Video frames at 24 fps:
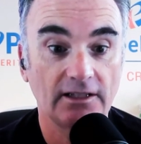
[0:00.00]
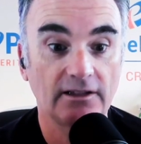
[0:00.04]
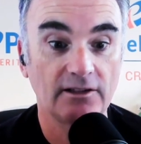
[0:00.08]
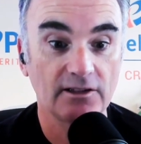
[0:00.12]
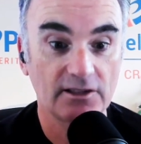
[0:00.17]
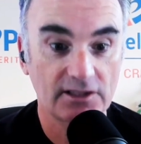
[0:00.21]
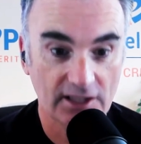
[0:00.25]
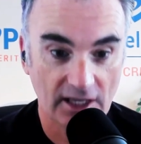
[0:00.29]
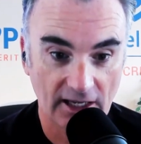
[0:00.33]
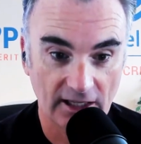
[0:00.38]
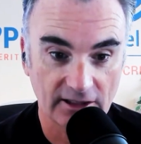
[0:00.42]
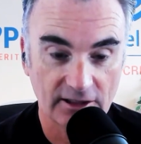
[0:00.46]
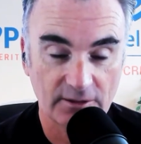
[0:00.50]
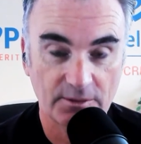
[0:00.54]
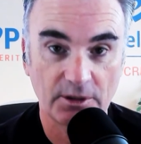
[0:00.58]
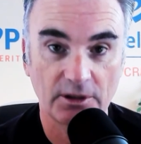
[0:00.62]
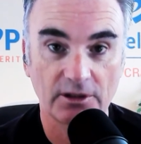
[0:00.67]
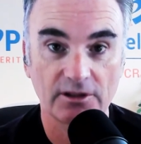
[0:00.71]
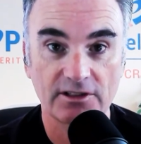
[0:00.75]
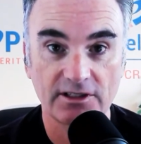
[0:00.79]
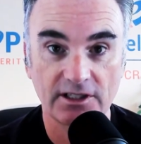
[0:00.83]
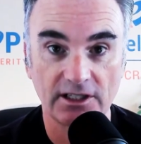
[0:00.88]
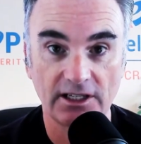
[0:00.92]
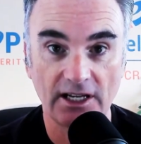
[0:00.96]
the
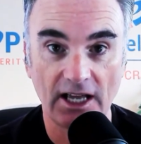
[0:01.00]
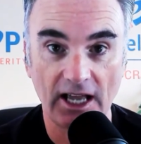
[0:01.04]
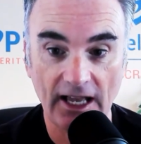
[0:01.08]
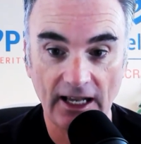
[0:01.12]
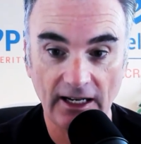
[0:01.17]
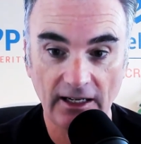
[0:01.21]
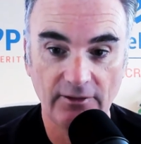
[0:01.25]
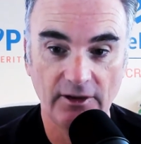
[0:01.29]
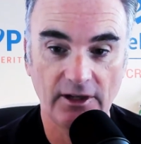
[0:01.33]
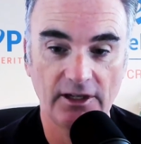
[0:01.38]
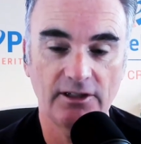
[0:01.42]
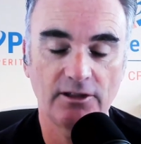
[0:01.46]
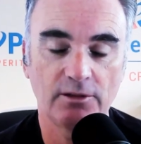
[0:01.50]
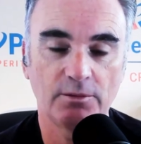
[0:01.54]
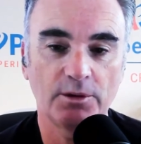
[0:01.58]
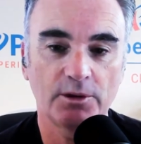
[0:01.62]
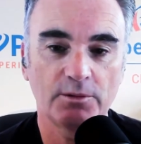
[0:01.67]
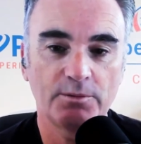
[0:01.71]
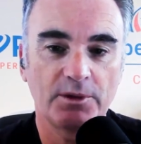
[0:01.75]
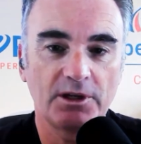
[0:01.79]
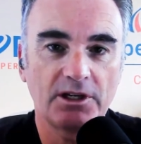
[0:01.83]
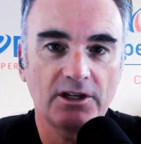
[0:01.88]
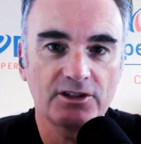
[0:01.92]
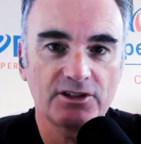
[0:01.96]
salesperson, elevating,
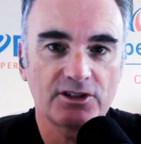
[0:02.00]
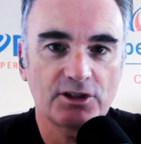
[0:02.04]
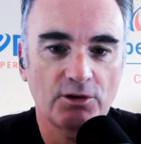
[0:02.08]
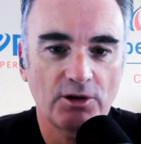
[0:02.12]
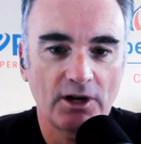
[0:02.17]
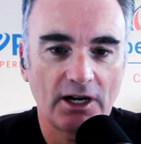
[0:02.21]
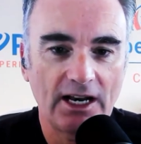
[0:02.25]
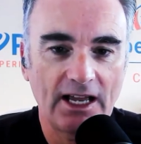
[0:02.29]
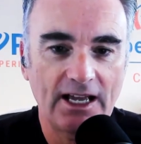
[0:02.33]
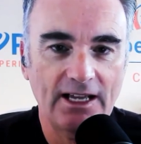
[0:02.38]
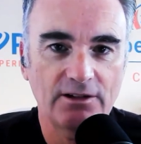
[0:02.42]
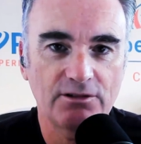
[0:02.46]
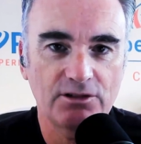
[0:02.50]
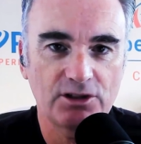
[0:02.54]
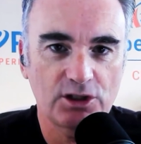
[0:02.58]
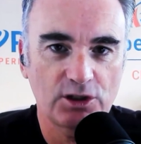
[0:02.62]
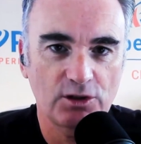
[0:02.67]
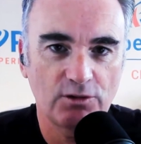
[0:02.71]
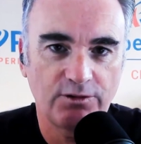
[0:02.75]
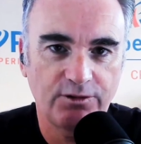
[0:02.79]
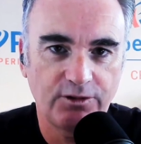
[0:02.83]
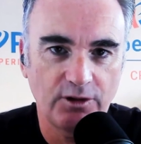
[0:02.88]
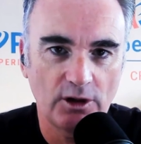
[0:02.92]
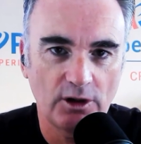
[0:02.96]
but because they're allowed
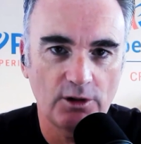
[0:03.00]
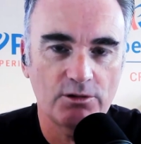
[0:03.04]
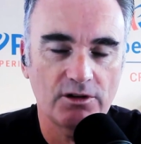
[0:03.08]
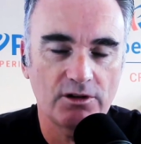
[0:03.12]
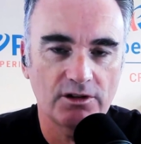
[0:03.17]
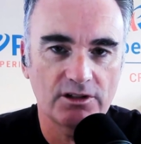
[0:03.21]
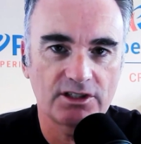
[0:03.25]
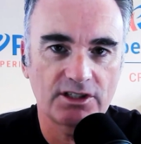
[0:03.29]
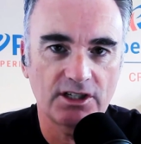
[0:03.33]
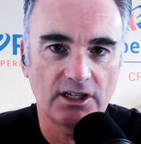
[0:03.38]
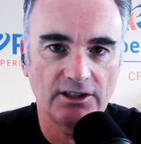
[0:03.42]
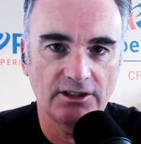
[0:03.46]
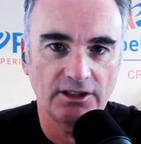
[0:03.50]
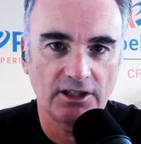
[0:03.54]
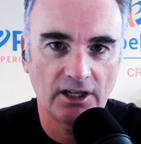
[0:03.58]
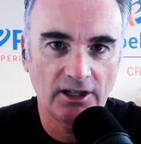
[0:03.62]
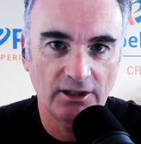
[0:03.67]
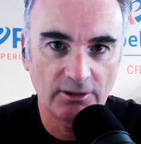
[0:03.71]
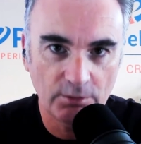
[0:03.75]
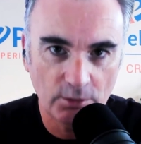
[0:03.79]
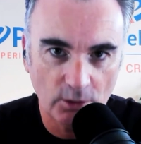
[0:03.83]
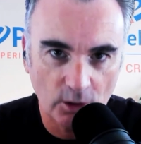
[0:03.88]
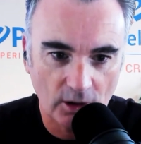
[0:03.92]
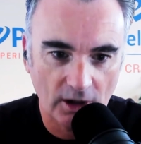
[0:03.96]
to focus on on
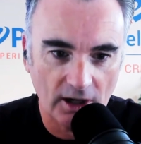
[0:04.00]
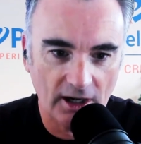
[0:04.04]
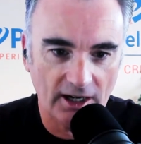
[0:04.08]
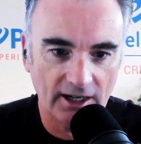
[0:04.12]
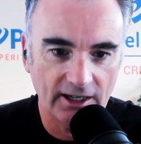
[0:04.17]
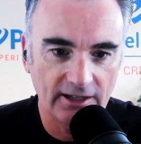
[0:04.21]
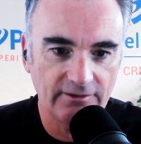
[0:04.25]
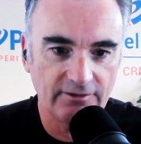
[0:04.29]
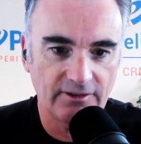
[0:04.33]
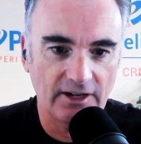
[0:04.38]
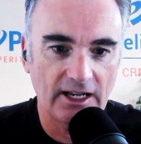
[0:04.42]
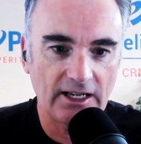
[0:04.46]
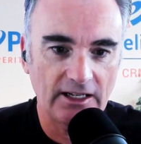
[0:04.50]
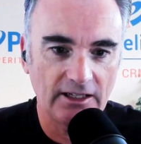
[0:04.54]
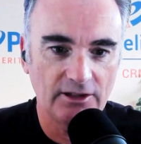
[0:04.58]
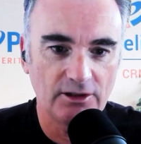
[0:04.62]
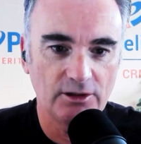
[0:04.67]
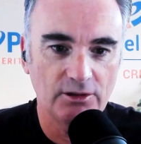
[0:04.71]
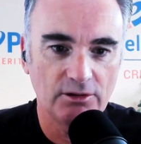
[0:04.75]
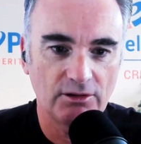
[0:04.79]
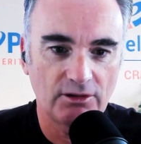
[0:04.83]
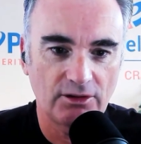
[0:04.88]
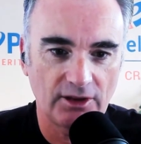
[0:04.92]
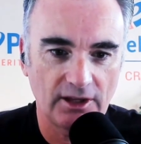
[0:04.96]
more high
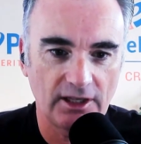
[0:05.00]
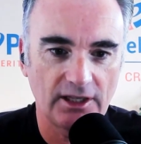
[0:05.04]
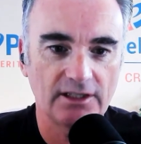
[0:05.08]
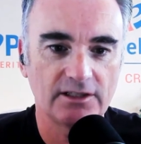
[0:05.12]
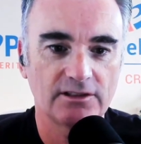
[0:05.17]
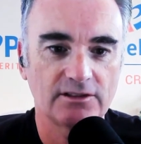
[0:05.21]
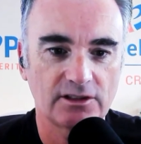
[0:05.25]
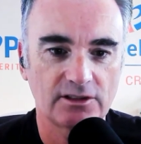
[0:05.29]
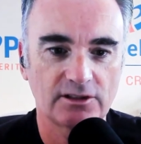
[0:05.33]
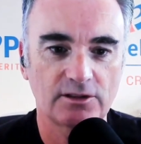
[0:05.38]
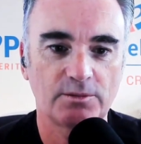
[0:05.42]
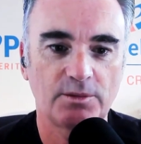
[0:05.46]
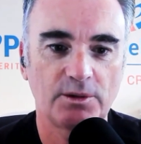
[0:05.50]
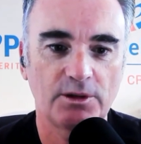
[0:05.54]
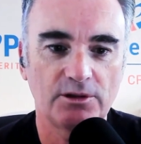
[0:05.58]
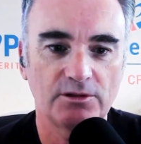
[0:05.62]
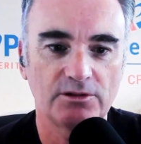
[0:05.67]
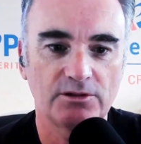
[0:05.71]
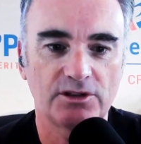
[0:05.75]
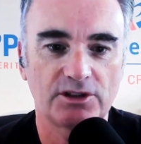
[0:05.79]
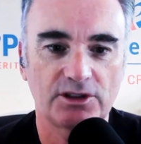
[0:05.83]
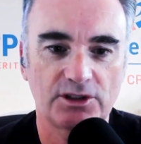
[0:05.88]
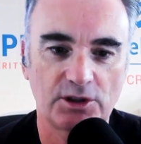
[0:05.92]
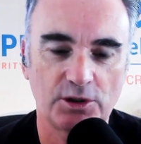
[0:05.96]
value things as
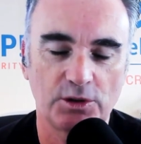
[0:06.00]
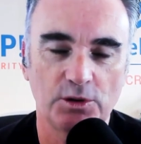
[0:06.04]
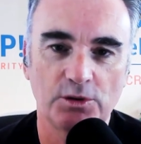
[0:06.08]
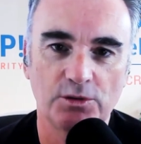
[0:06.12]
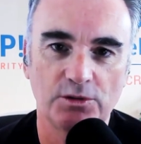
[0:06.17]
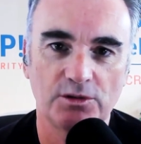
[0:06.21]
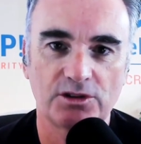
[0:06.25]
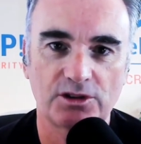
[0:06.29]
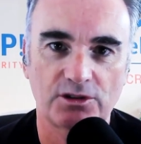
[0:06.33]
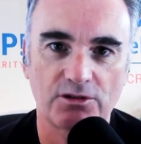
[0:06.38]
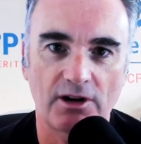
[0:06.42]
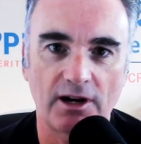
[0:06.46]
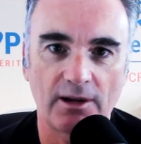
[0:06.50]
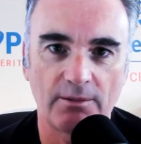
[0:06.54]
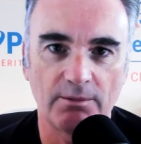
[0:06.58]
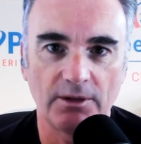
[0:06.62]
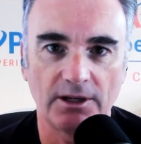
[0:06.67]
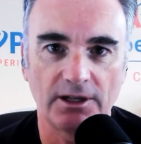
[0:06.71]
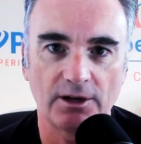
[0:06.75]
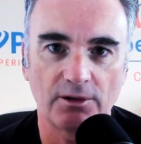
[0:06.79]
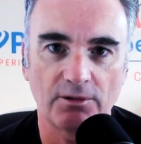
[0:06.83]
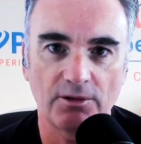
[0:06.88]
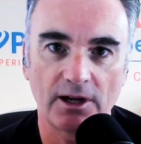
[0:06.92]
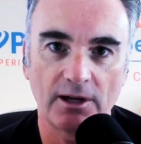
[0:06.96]
opposed to
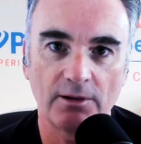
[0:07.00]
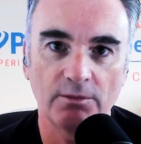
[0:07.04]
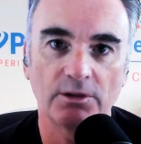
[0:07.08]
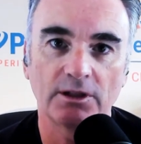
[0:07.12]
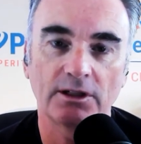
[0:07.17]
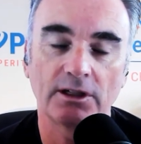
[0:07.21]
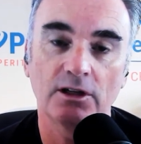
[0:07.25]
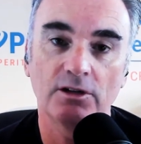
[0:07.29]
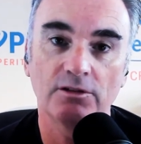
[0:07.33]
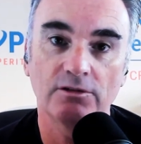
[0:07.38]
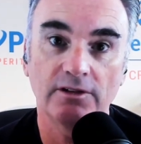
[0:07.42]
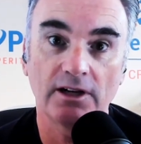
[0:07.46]
scrambling around with low